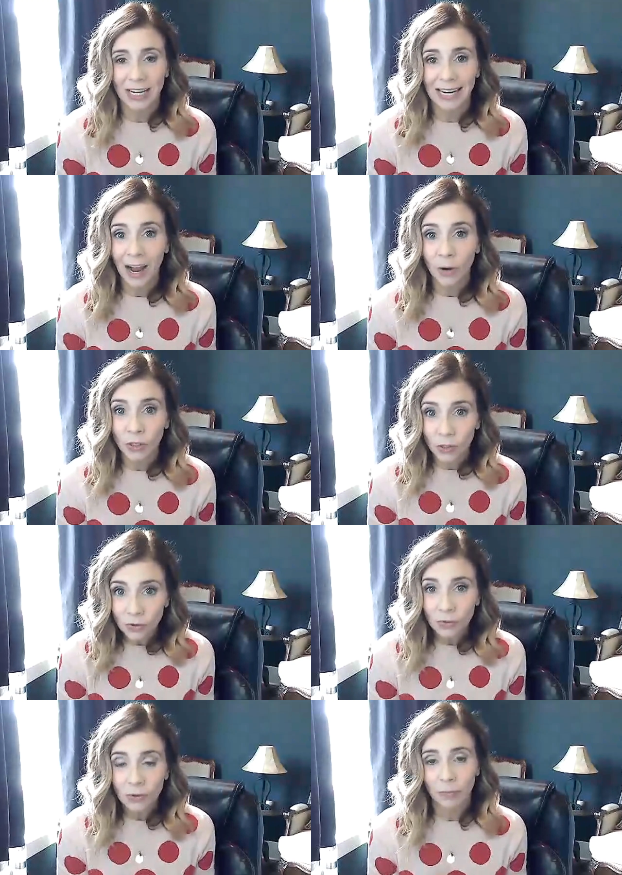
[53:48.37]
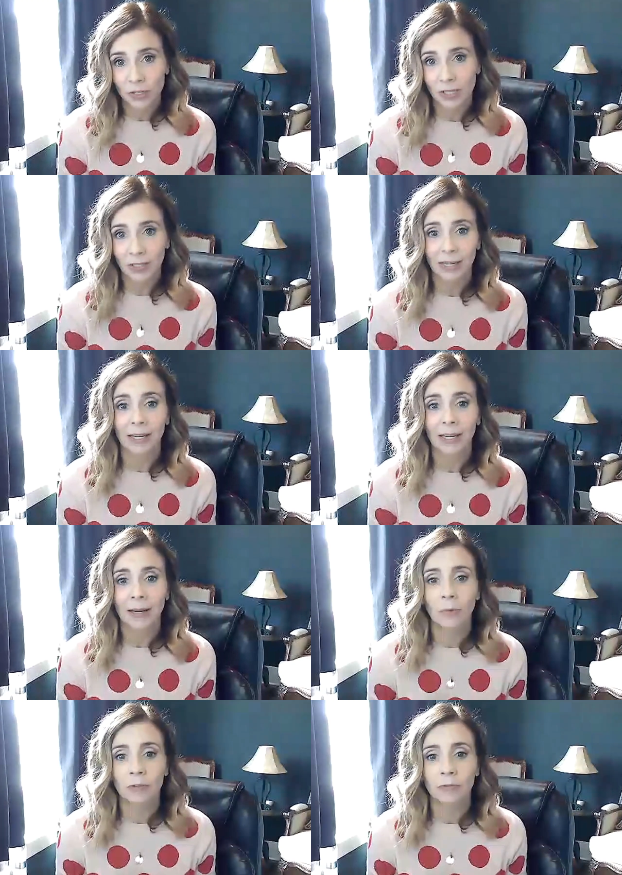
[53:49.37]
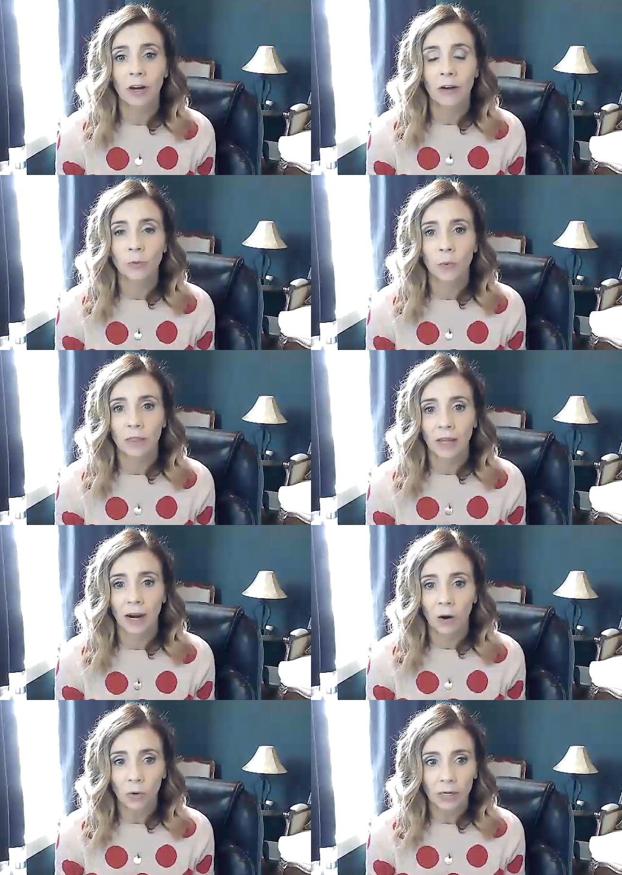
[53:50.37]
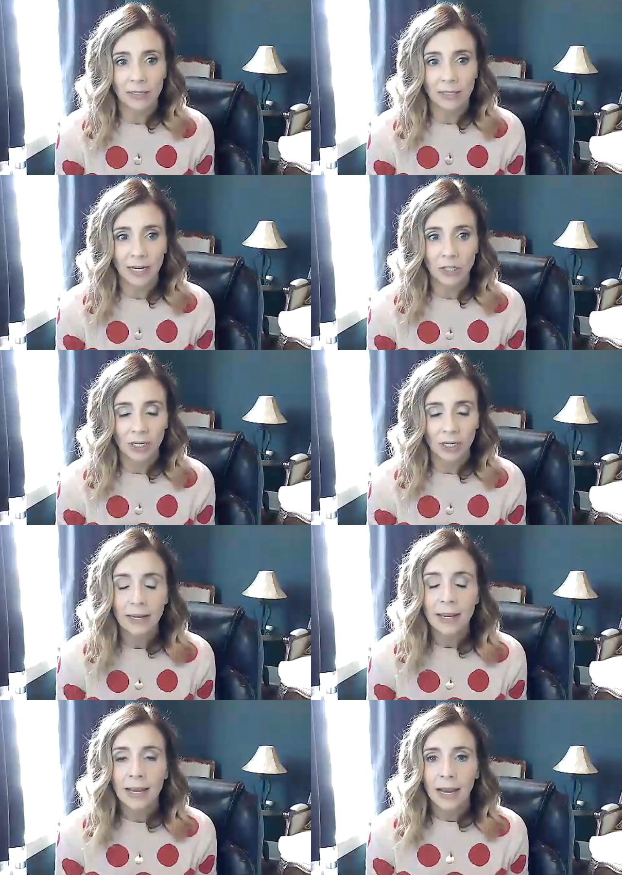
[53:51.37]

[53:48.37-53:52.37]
and how you personally can get more involved with our organization,